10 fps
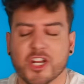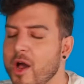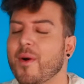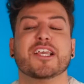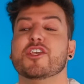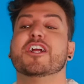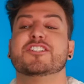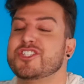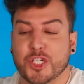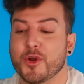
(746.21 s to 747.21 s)
You know what, you're
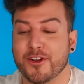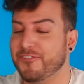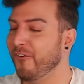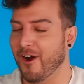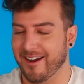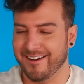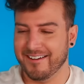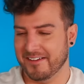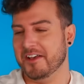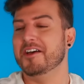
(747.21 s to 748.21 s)
unsuited for
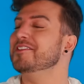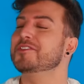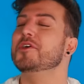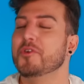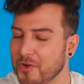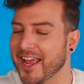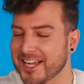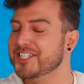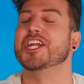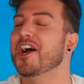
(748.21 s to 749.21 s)
the
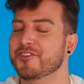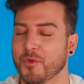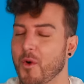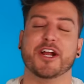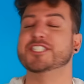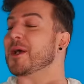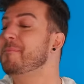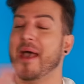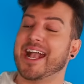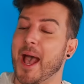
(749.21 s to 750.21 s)
rage of war. So
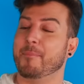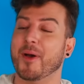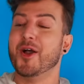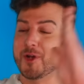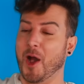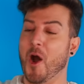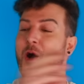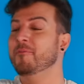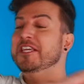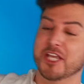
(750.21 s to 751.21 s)
back up, go
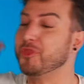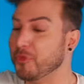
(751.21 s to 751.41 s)
home, you're